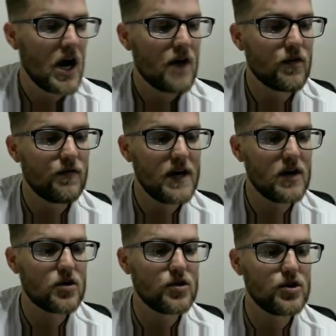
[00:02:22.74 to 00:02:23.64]
For
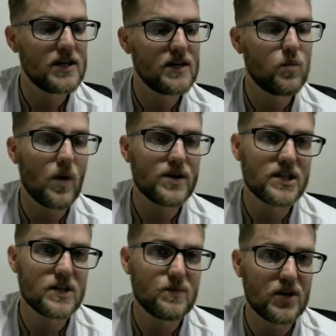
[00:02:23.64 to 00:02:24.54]
vehicle you need 1
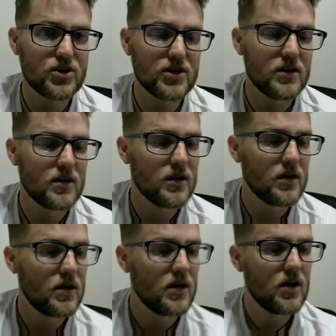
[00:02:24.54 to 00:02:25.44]
suspension,
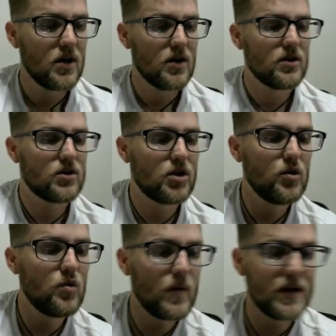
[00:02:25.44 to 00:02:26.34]

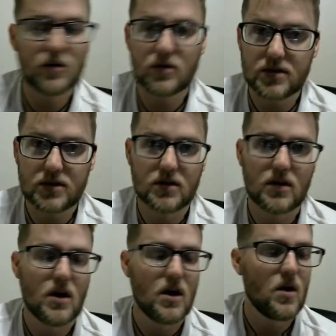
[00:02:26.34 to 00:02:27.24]
2 wheels,
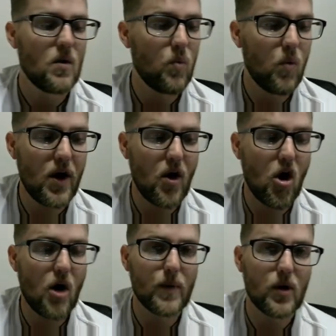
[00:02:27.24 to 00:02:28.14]
1
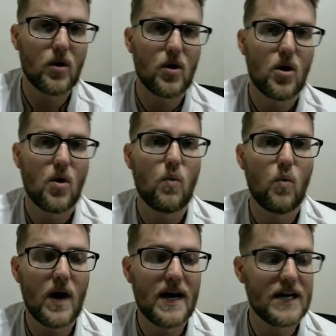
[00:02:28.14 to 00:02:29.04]
armor,
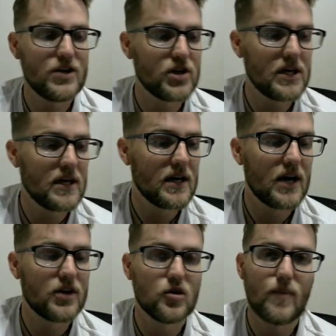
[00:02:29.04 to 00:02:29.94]
1 engine,
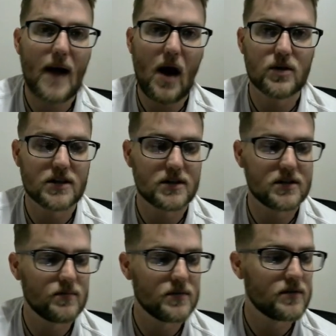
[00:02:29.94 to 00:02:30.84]
and 2 power
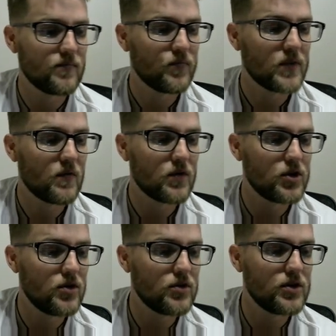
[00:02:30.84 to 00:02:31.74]
systems. For
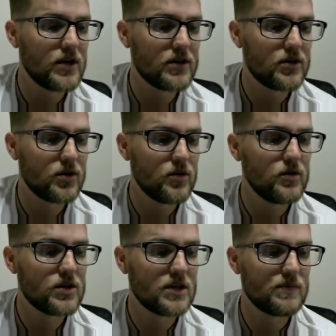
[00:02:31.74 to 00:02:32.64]
shooters you need 2
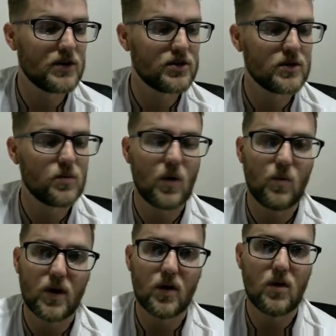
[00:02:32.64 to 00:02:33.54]
suspension, 1
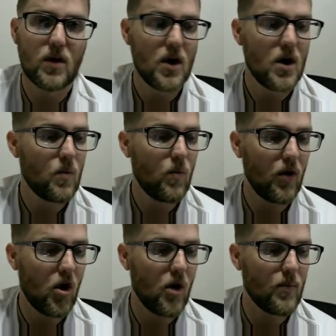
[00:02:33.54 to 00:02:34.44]
wheel, 1
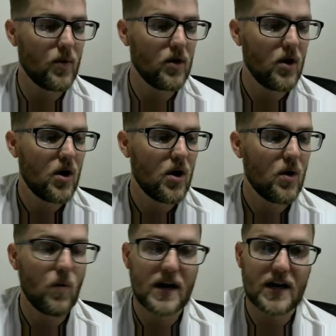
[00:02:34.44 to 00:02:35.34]
armor,
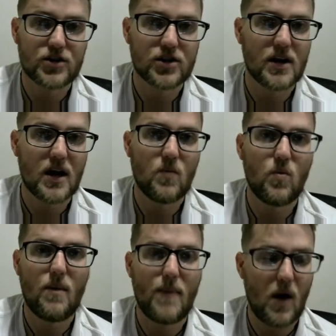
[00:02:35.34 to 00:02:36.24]
1 engine, and
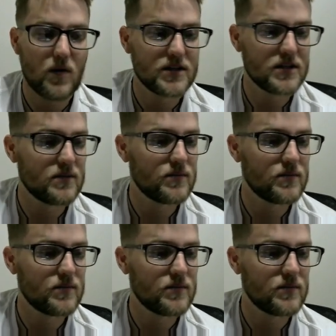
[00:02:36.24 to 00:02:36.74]
1 power system.